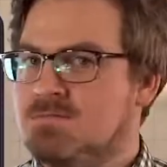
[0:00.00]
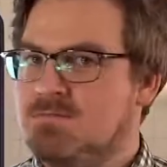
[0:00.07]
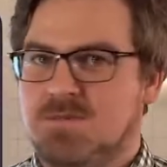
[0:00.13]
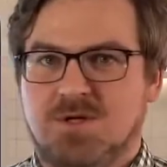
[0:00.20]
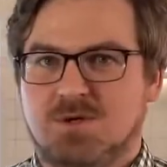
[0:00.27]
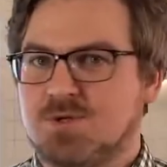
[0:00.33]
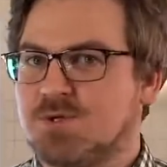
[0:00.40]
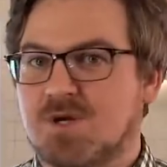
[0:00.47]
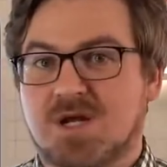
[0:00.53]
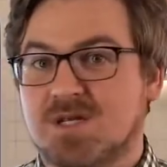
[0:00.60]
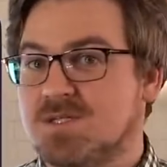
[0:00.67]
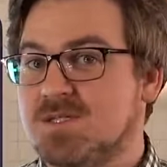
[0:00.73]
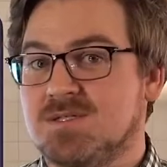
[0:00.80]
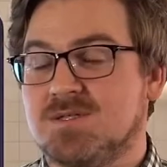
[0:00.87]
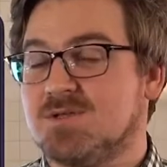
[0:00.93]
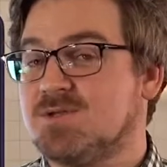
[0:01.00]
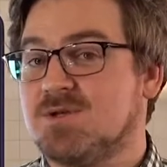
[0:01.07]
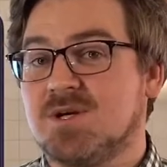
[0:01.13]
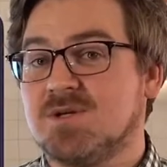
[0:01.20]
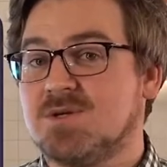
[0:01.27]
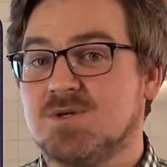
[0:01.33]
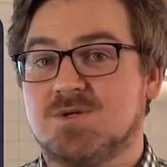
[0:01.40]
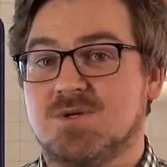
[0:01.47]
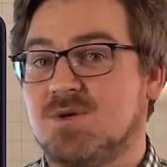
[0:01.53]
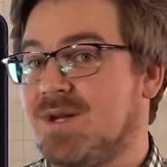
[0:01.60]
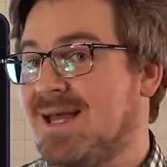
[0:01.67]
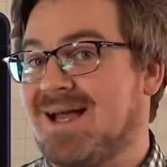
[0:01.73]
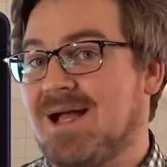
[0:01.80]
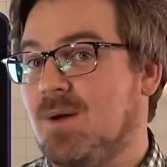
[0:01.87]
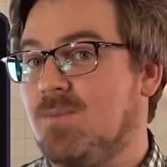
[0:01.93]
No strategies or structures are going
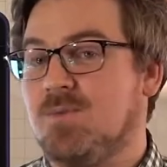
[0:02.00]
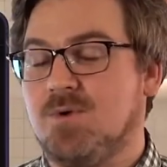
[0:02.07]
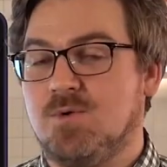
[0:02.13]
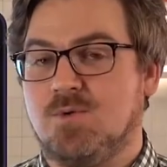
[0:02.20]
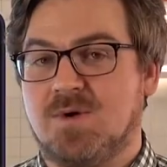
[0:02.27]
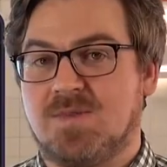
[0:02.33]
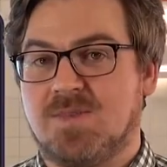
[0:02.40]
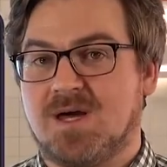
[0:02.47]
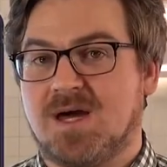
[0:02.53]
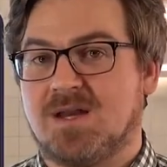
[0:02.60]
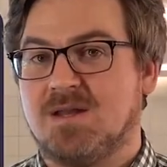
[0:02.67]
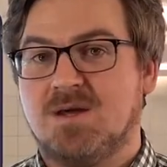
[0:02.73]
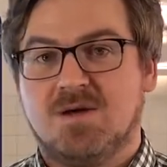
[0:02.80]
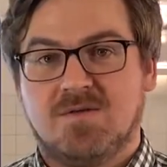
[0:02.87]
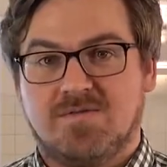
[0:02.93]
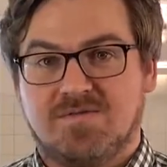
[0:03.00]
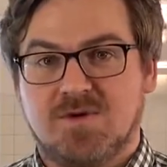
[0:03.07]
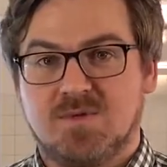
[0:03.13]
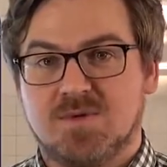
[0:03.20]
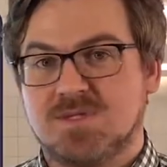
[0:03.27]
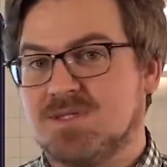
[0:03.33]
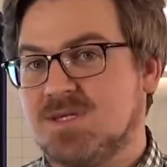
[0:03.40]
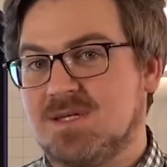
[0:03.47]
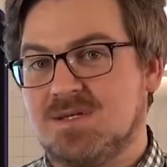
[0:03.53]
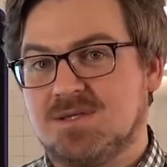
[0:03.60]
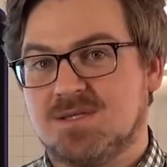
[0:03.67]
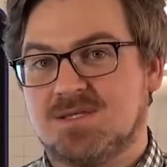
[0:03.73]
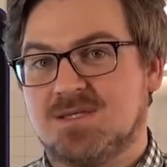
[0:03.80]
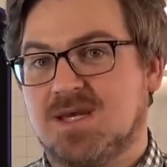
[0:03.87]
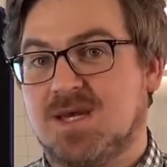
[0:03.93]
to help you with that. Fluency,
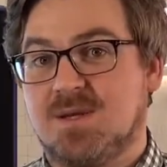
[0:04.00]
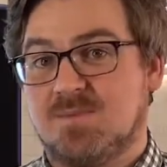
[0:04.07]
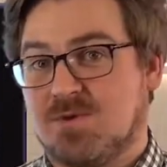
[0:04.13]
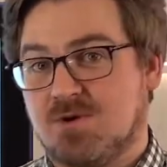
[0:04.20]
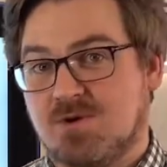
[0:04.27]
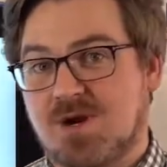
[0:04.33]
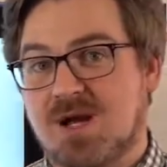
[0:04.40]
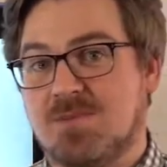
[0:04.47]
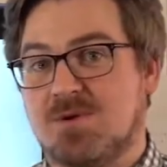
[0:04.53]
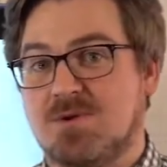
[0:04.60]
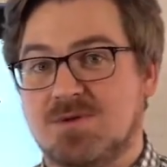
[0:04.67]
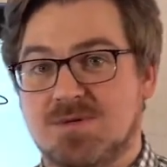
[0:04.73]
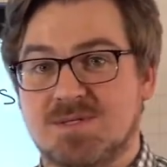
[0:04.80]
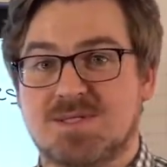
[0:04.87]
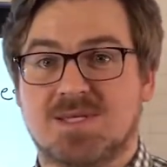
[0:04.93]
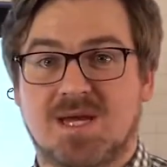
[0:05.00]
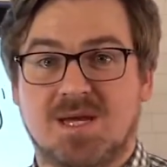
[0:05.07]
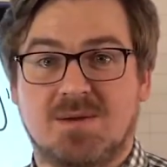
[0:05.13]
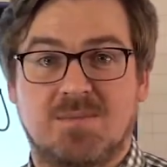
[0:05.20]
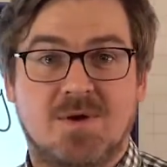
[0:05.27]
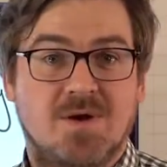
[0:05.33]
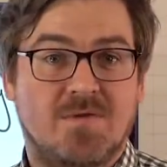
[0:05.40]
the same. Grammar, the same.